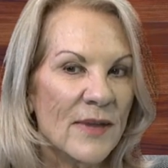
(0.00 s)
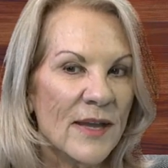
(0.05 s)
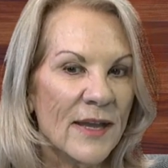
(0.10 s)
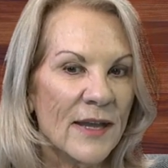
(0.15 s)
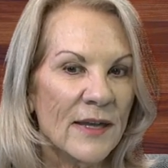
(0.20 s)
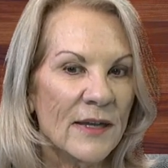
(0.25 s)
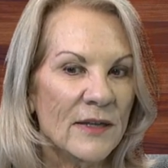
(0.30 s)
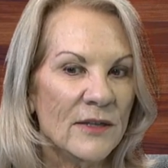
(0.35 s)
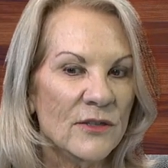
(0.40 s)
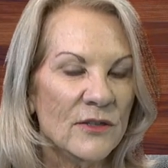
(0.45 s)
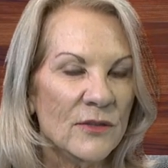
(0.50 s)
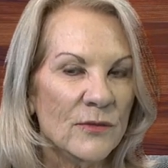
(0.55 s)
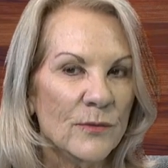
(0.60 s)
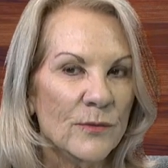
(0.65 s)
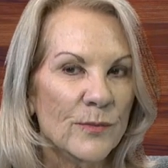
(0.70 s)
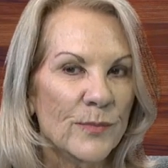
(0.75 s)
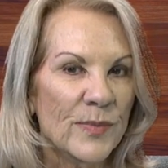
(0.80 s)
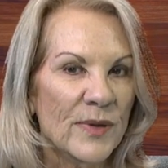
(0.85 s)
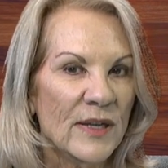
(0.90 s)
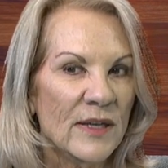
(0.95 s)
And
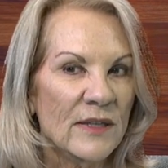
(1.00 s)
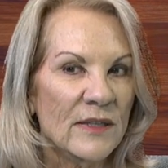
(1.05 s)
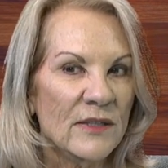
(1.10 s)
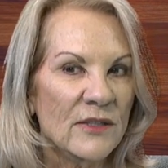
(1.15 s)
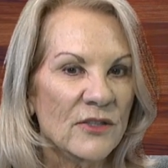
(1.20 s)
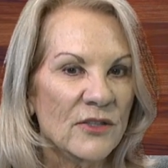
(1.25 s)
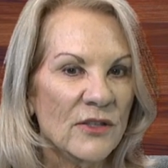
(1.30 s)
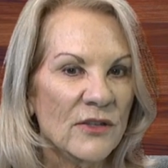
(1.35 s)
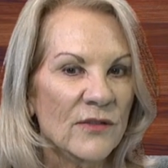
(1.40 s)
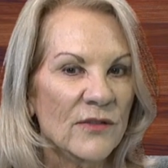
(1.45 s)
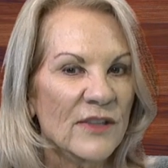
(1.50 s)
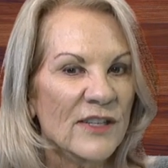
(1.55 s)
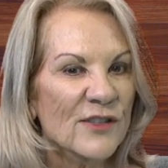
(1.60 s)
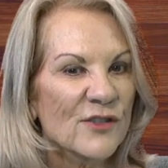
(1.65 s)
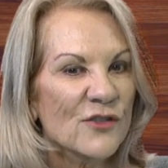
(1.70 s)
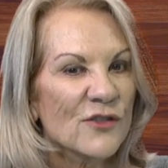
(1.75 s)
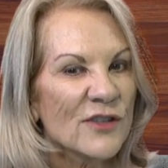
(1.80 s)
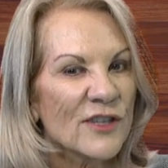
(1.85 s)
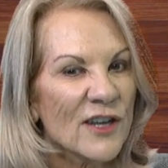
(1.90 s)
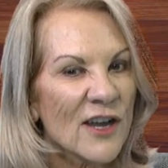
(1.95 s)
but these
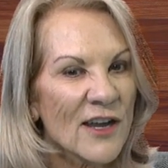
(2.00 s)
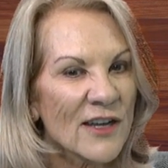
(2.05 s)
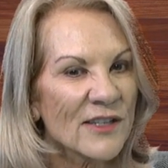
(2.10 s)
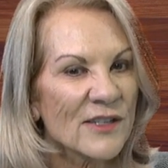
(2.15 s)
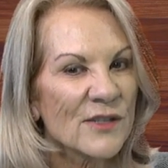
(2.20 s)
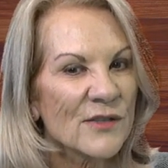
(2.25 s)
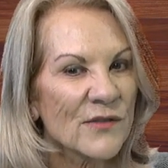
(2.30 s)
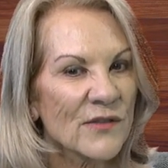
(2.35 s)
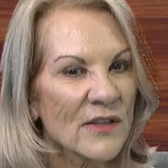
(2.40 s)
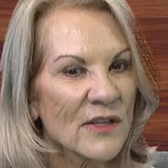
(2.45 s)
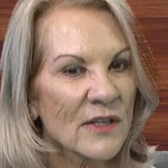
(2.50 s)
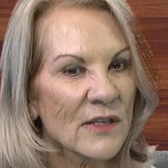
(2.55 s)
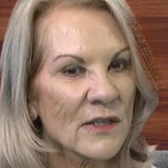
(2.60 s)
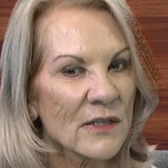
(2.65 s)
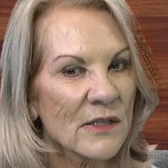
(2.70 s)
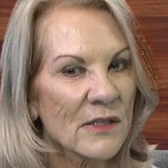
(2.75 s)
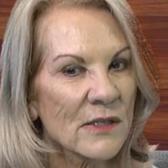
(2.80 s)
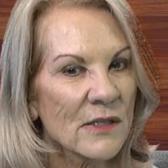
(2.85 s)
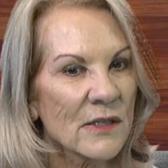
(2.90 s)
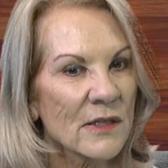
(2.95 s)
are the kinds of
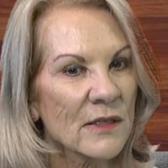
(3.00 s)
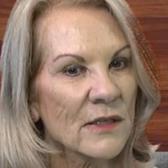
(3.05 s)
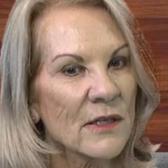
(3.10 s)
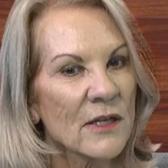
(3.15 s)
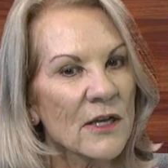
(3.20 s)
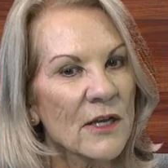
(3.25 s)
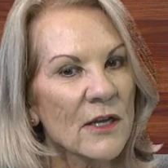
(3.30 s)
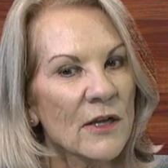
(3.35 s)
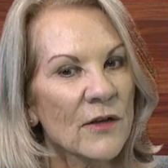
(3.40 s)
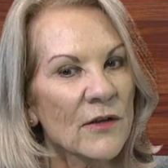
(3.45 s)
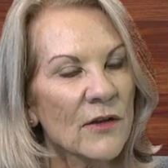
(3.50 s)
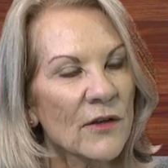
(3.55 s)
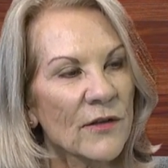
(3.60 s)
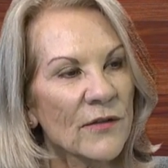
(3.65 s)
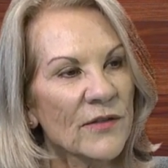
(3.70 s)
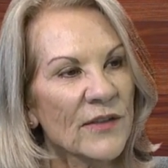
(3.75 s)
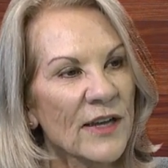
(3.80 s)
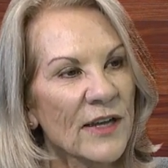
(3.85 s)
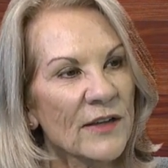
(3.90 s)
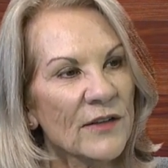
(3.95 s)
things that
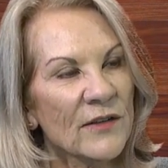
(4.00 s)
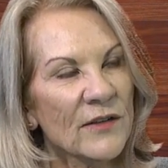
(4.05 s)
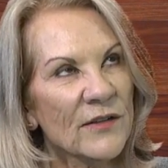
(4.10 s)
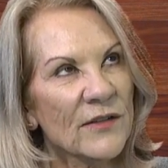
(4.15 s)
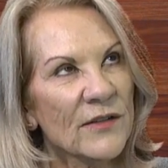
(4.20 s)
that